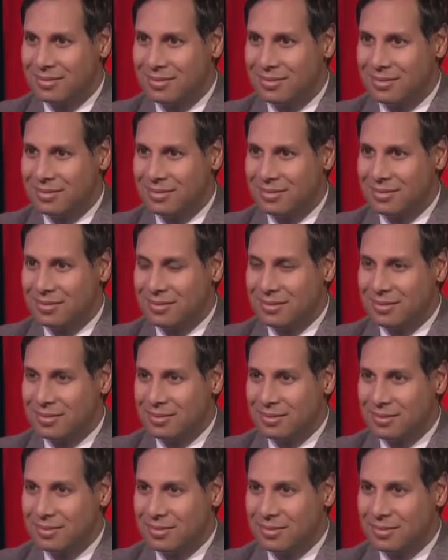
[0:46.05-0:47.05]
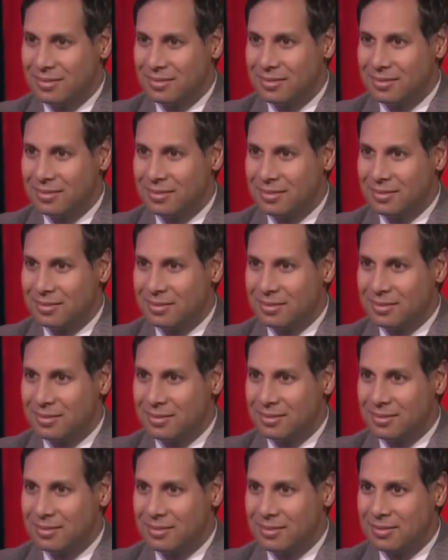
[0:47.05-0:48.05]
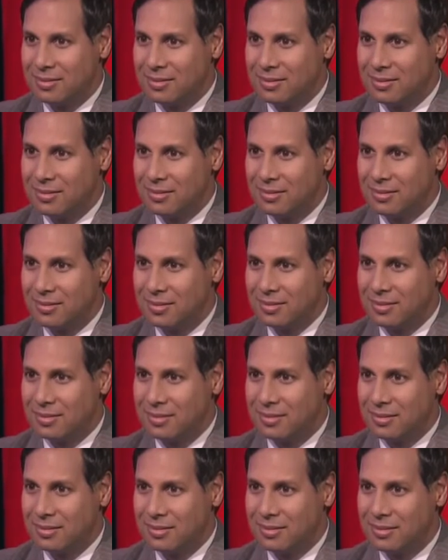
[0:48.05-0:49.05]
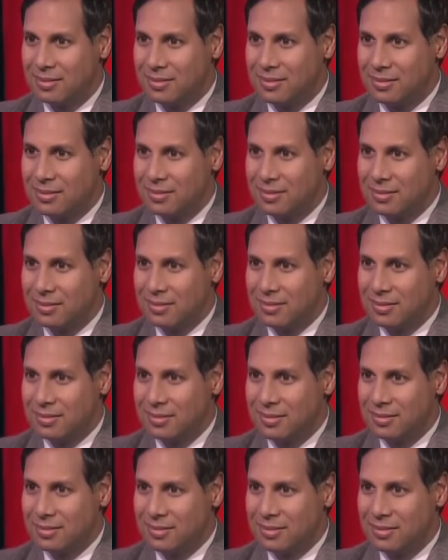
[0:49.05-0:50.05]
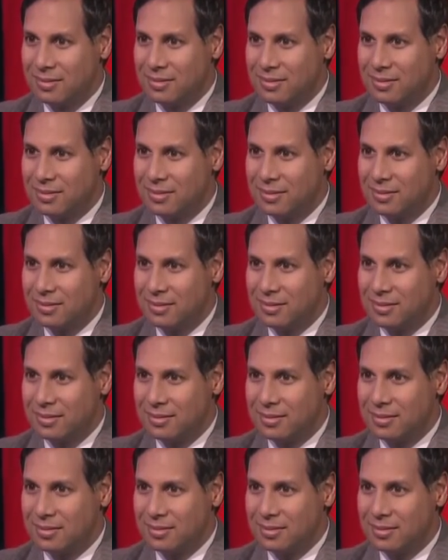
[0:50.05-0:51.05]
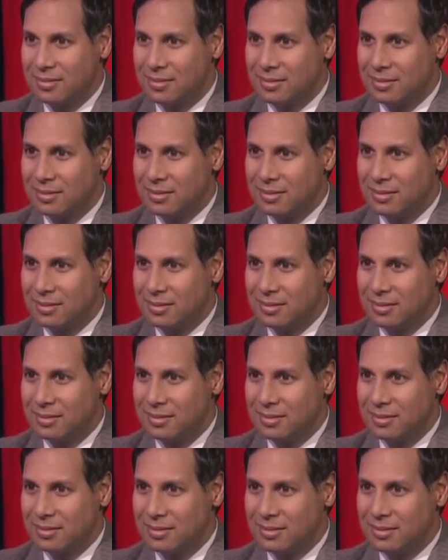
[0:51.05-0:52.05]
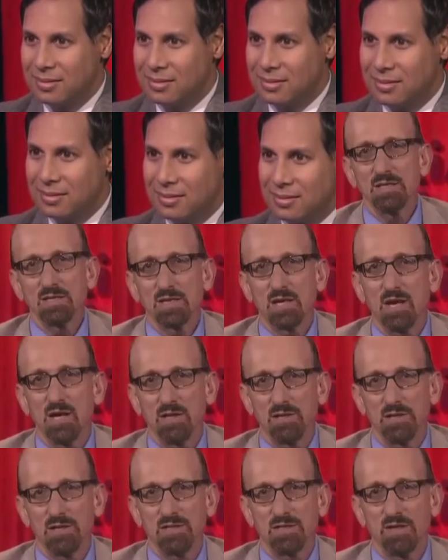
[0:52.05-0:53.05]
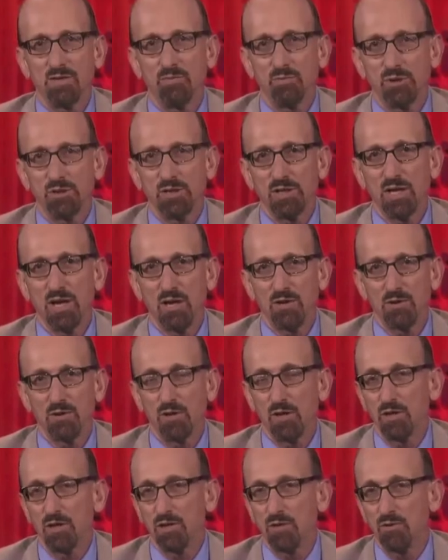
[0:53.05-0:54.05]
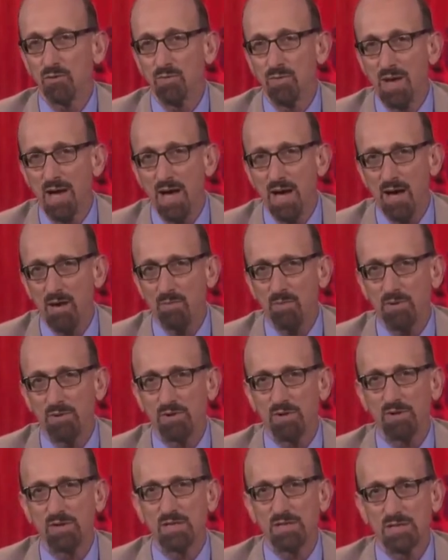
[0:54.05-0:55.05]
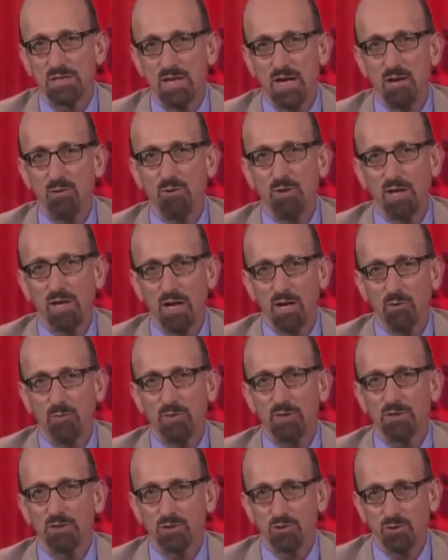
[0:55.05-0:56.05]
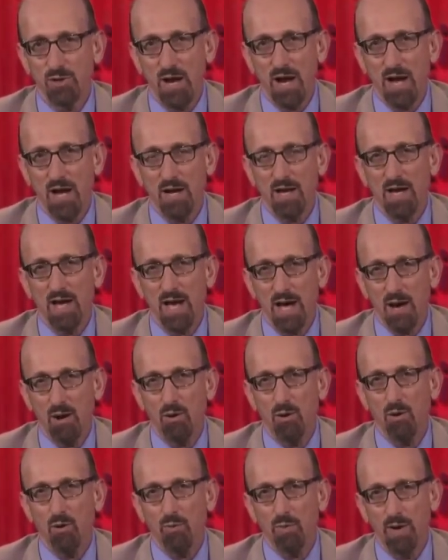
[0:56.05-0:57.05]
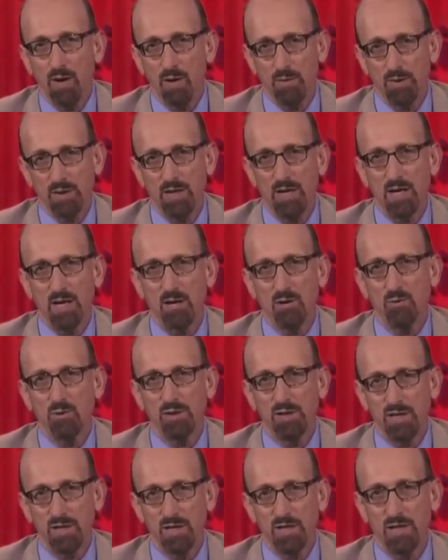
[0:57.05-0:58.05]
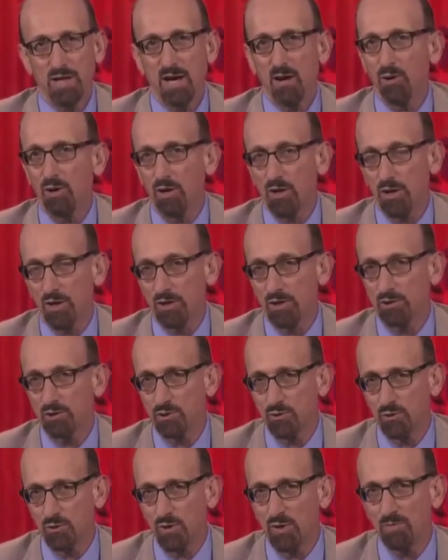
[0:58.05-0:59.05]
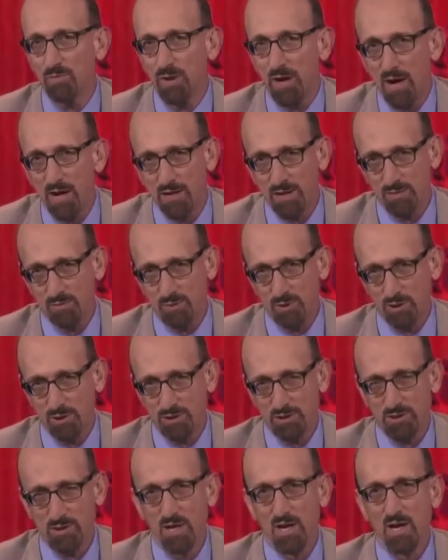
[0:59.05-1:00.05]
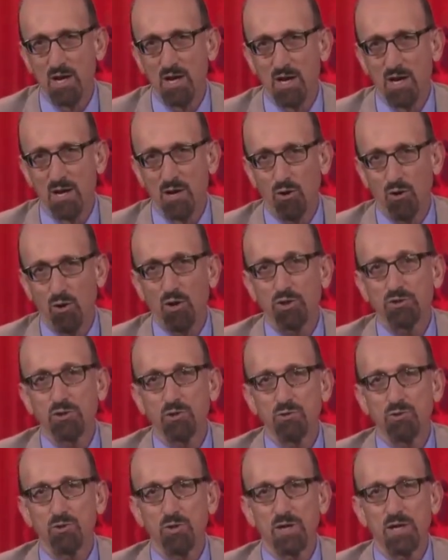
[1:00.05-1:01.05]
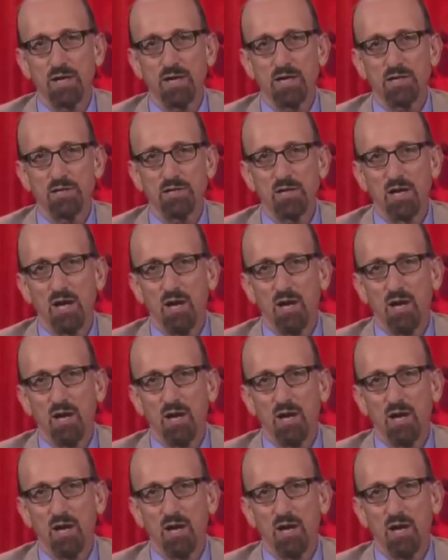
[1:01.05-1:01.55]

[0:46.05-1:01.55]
a senior fellow at the conservative think tank the Manhattan Institute, and blogger at Forbes.com. He and his colleagues have put together a new map that they say will help us track how Obamacare will hit our uninsured pocketbooks. Also joining us,